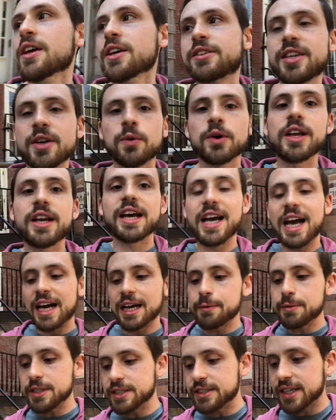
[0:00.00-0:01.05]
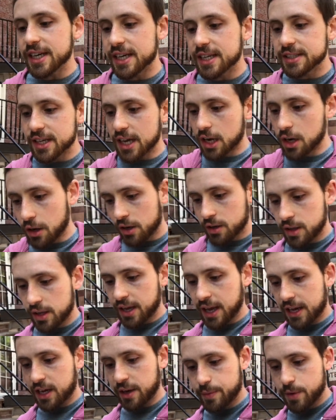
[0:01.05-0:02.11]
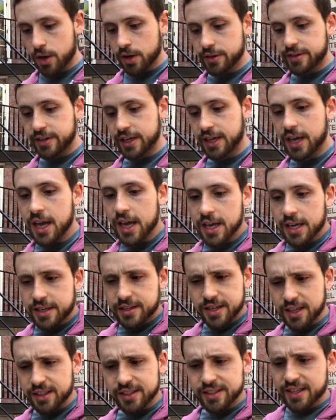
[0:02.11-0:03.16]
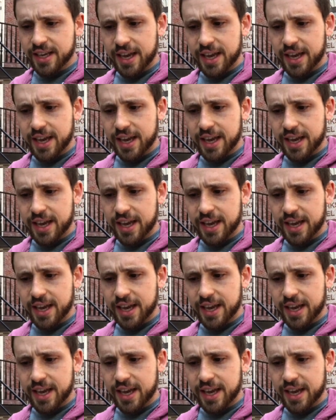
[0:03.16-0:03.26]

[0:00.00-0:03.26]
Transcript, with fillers: You see, what happens is a lot of the gay community start to